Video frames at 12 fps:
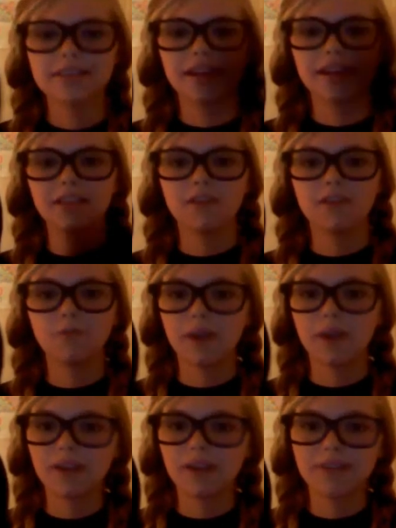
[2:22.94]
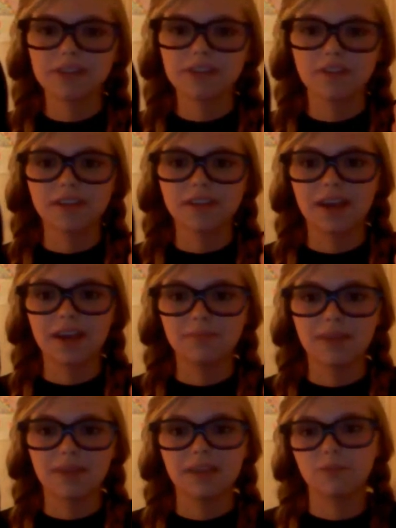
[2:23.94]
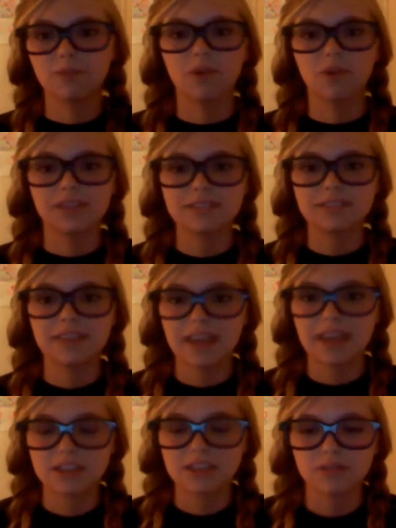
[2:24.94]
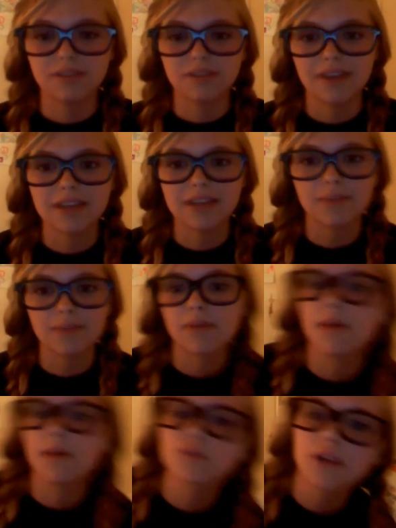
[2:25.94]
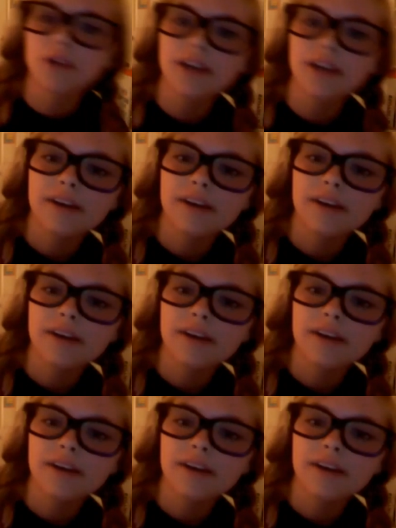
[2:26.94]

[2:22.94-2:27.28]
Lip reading: I love wearing flats all the time. I wore these today to an event at my mom's work.